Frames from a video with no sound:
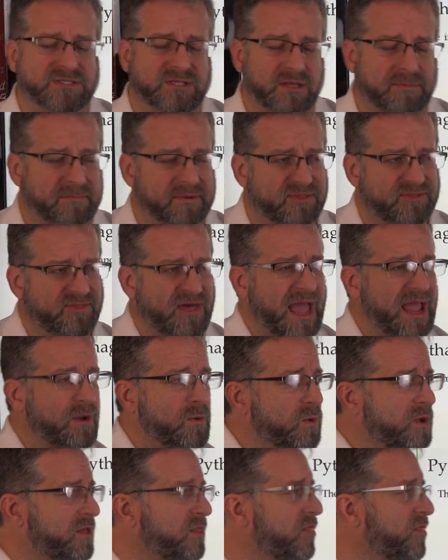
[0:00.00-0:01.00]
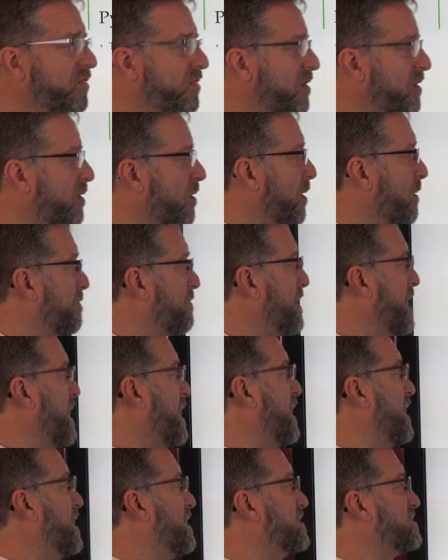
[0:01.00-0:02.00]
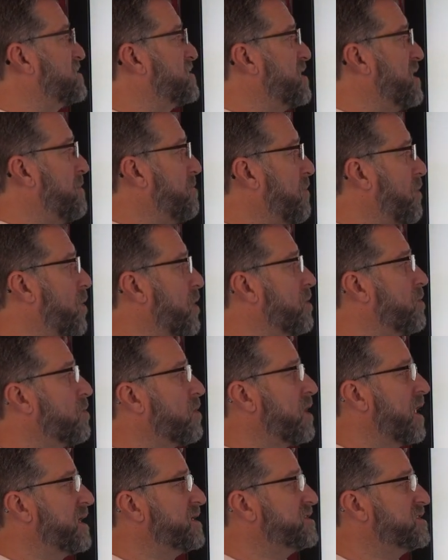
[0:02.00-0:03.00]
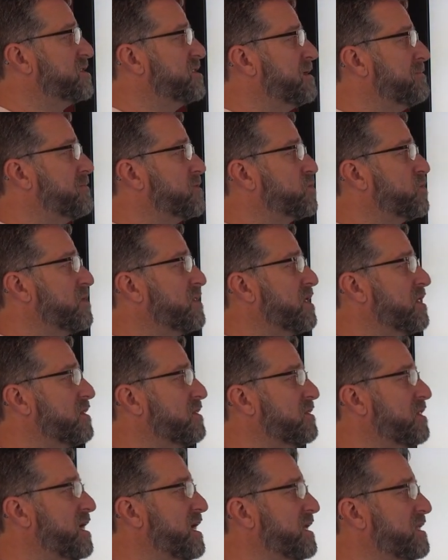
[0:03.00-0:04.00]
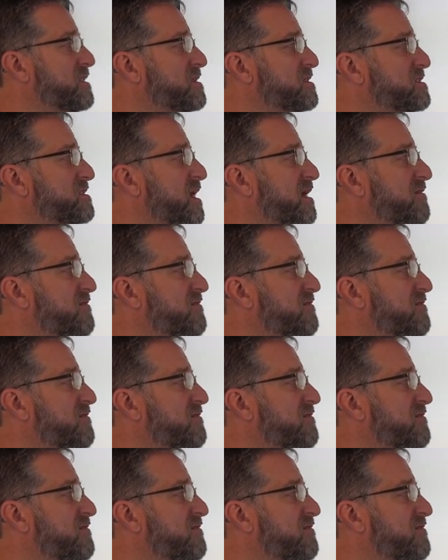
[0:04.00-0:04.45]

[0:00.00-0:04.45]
So the Pythagorean theorem is the important relationship between the lengths